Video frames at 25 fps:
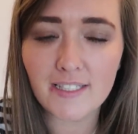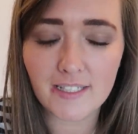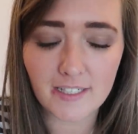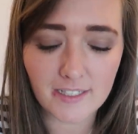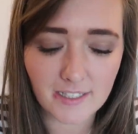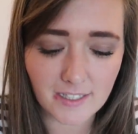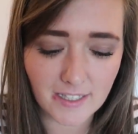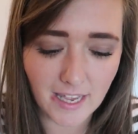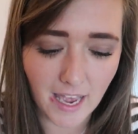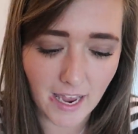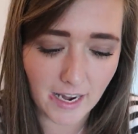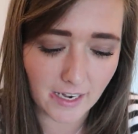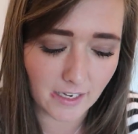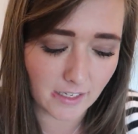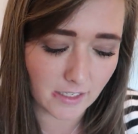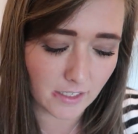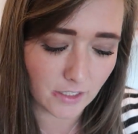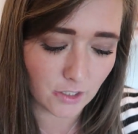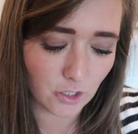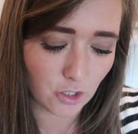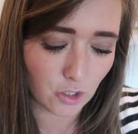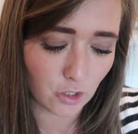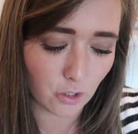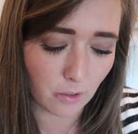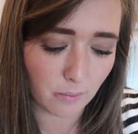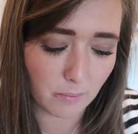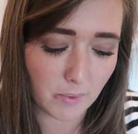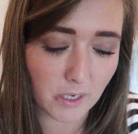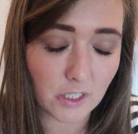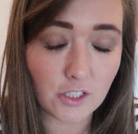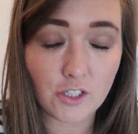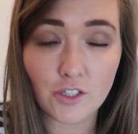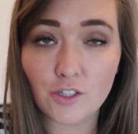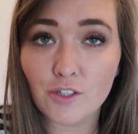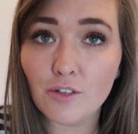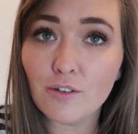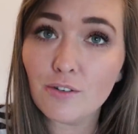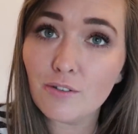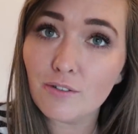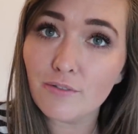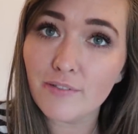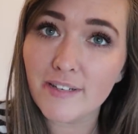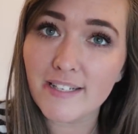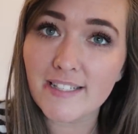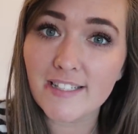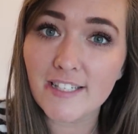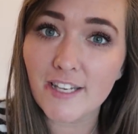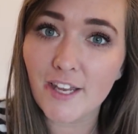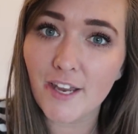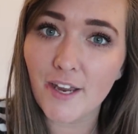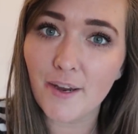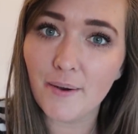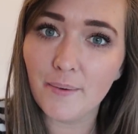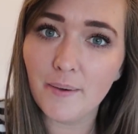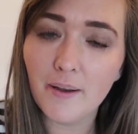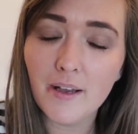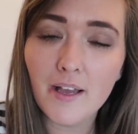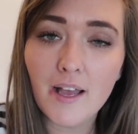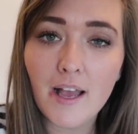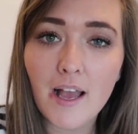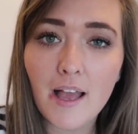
to send some jewellery to